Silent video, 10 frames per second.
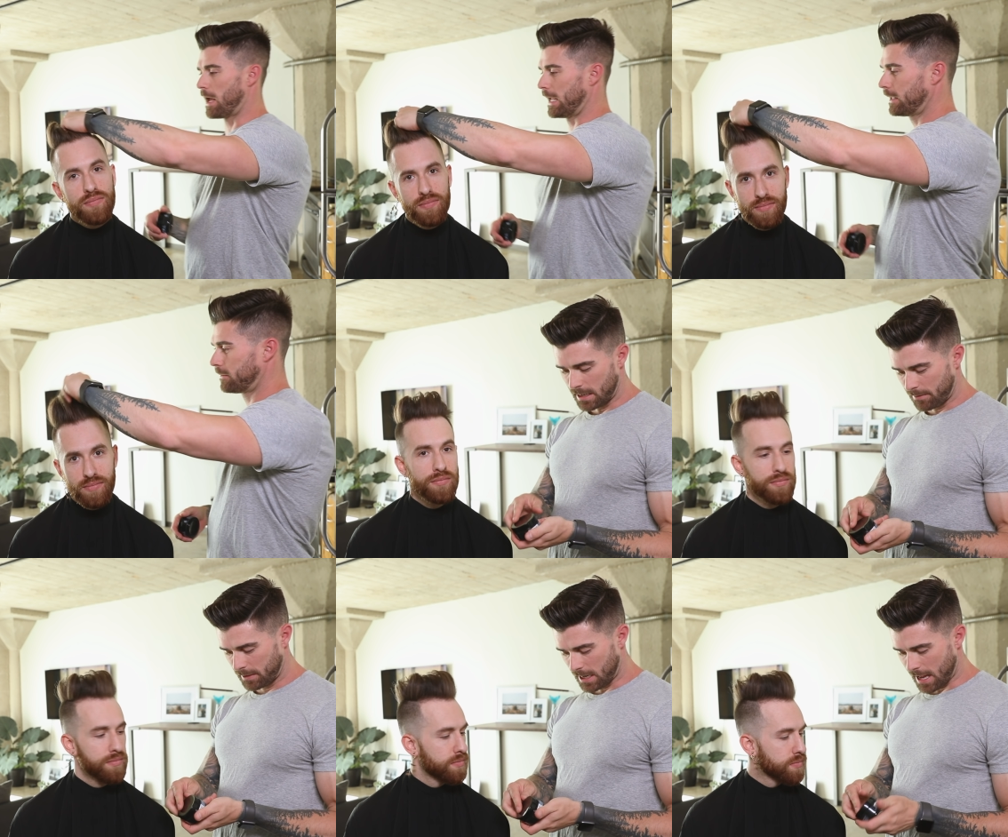Speaker 1: height. Then I'm
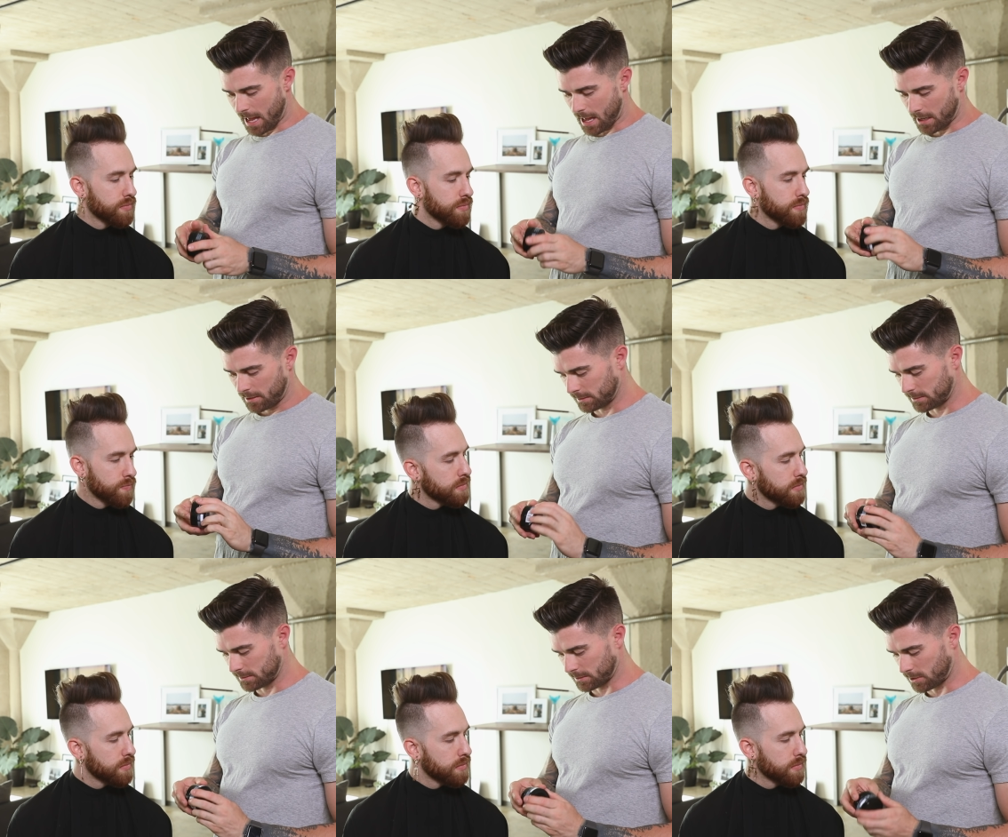gonna add, this
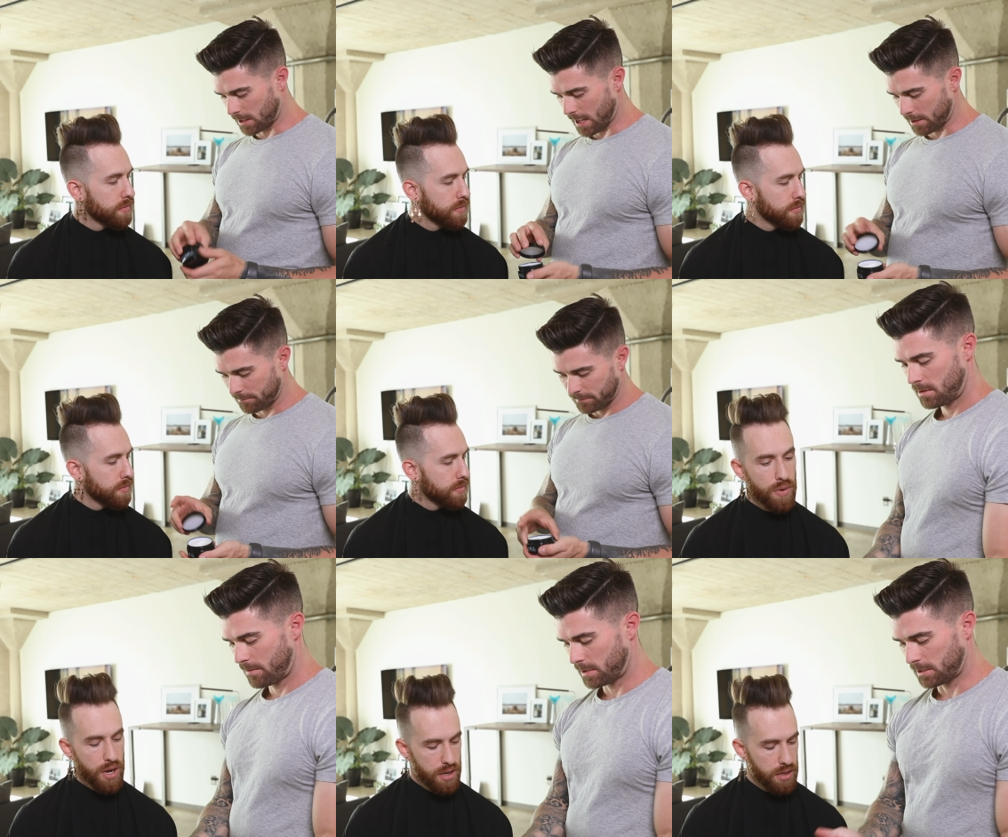is a clay.
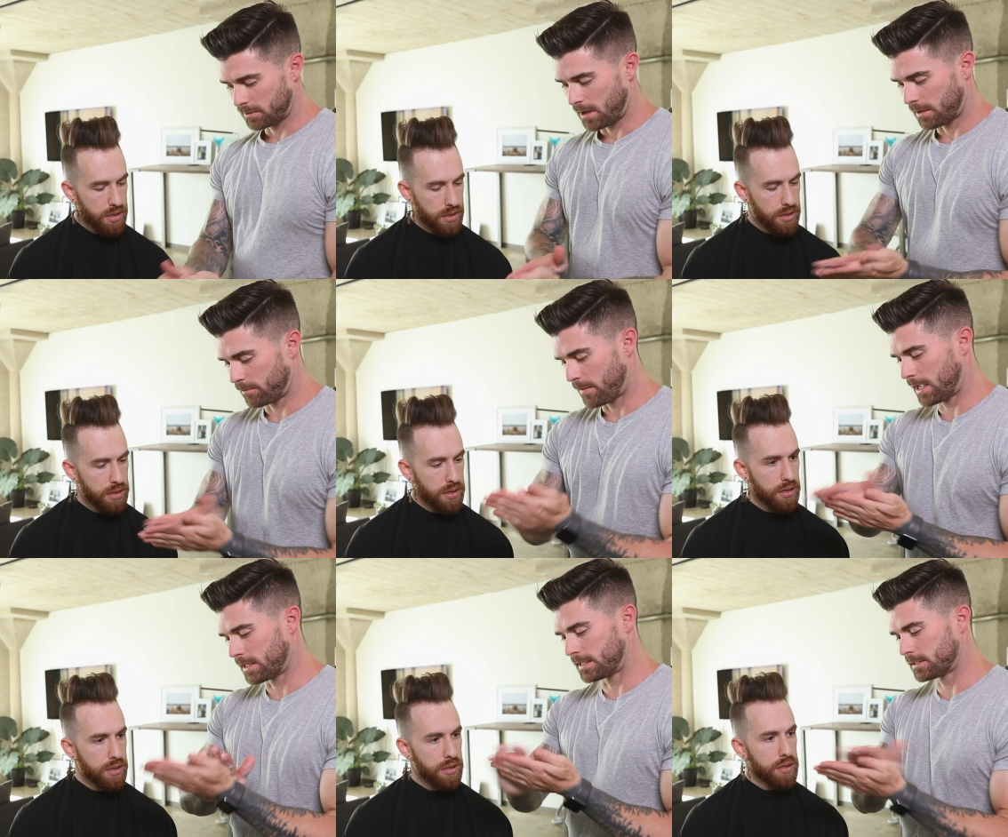Right. I'm gonna try to make
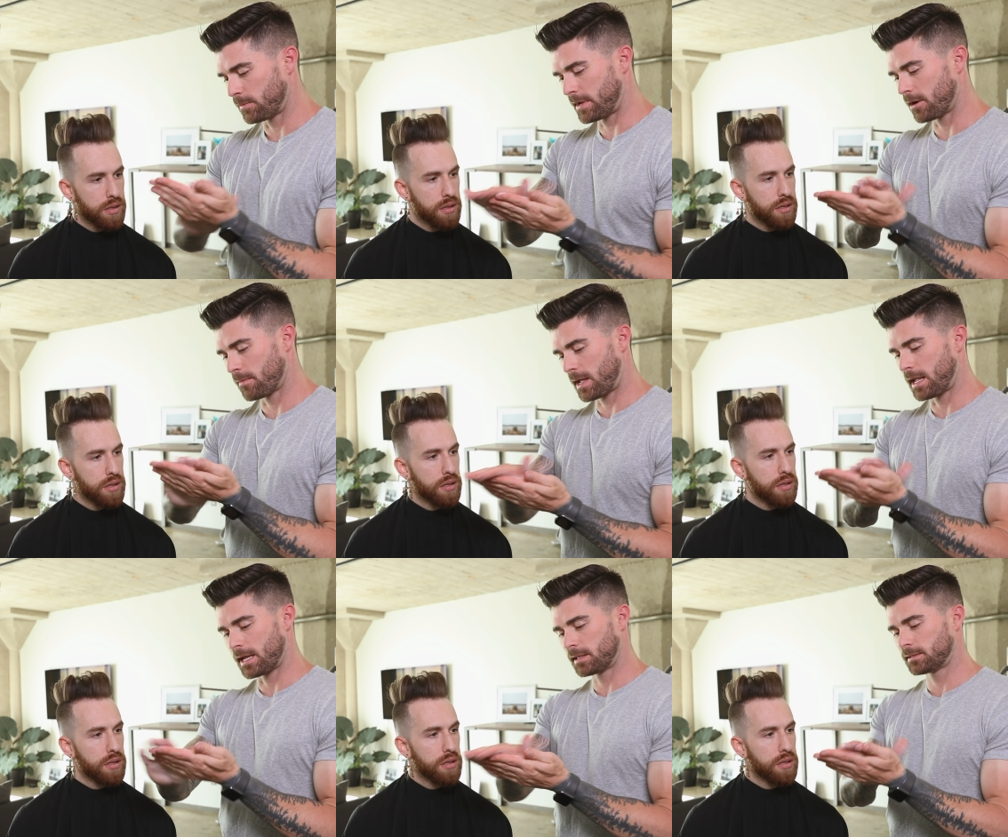it disappear on my
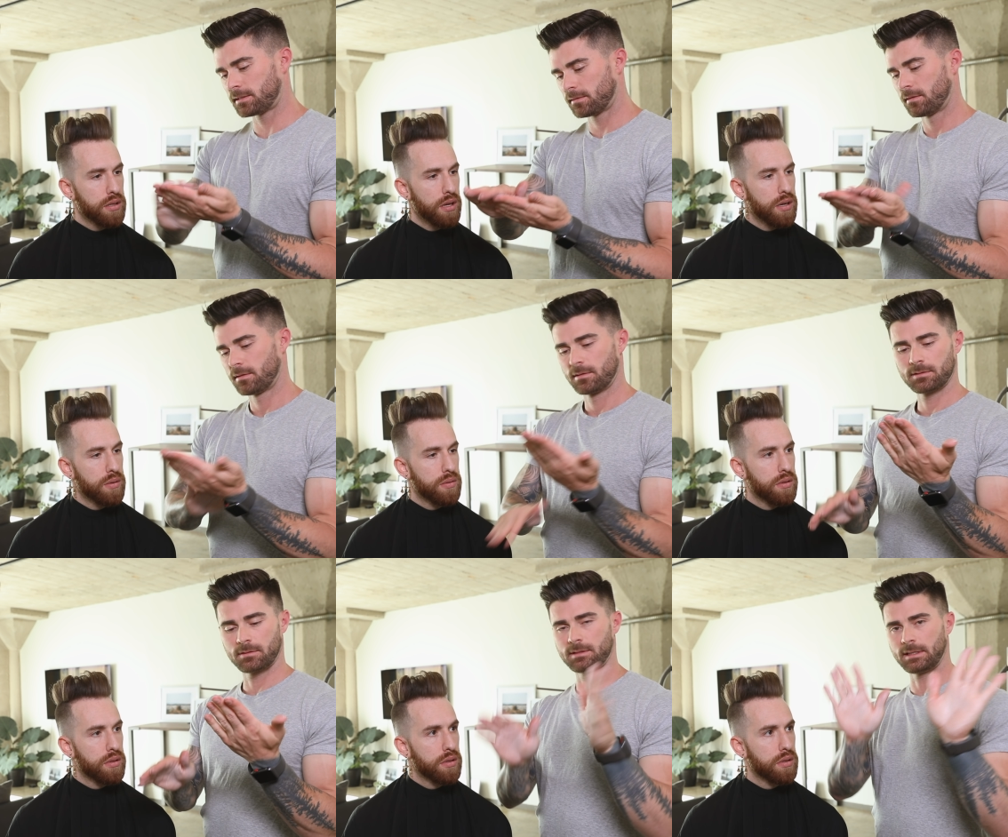hands. Yep. So
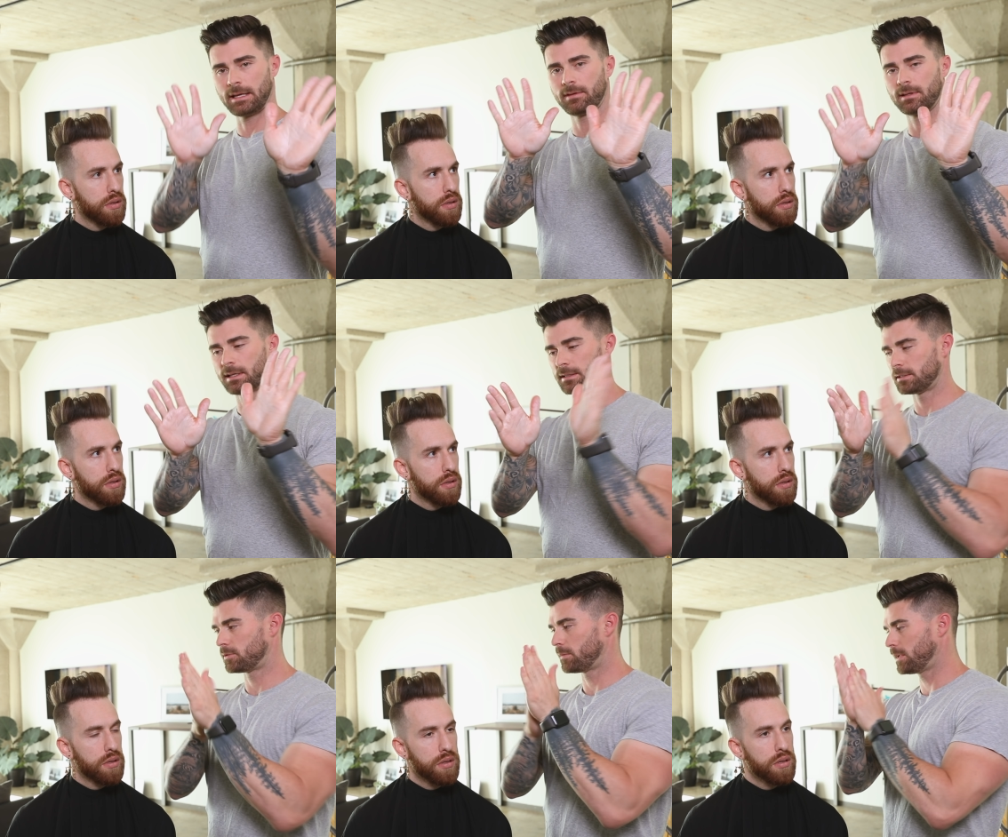it's evenly
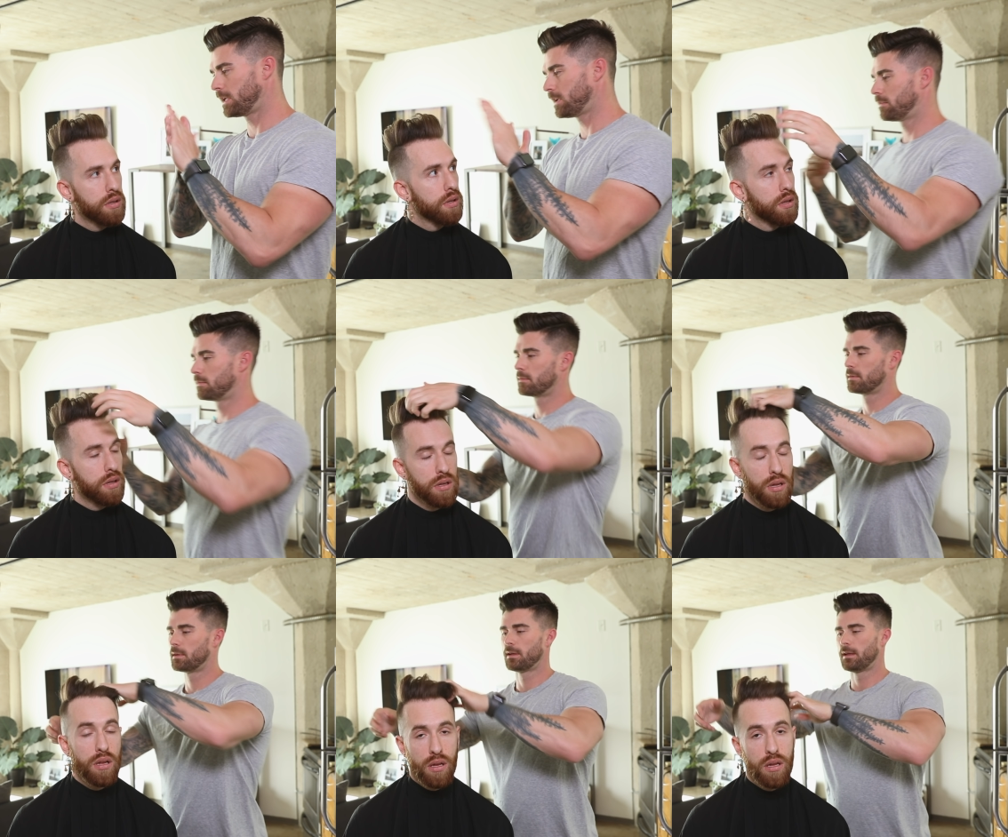distributed.
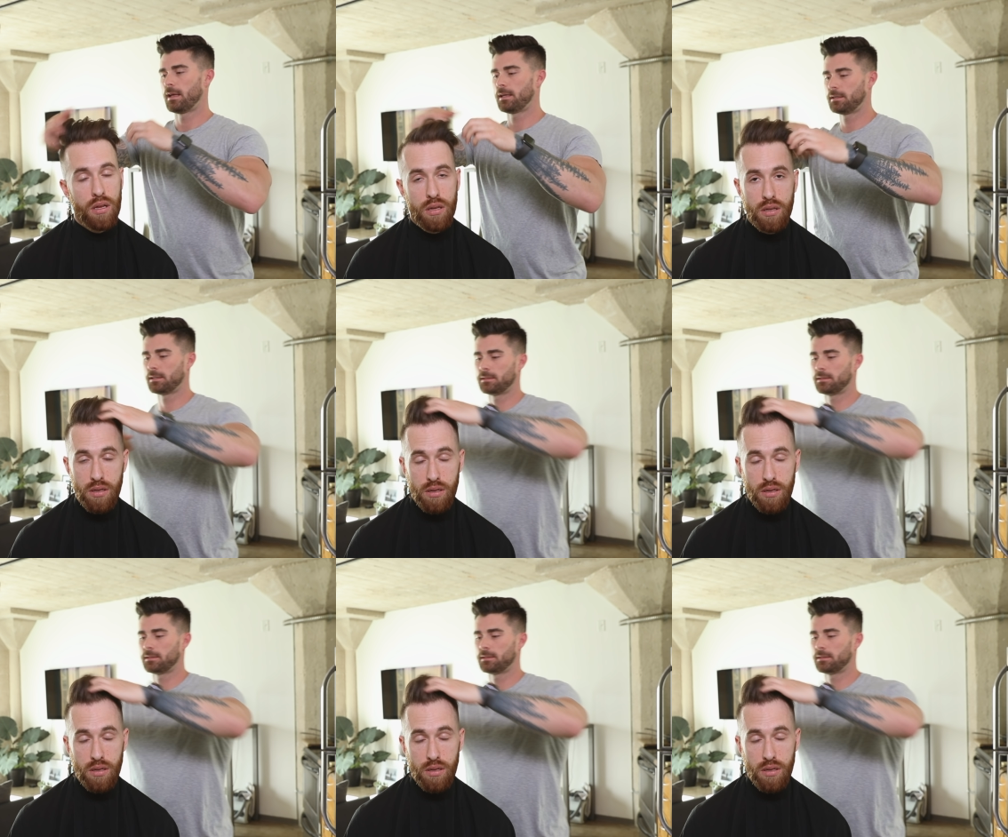And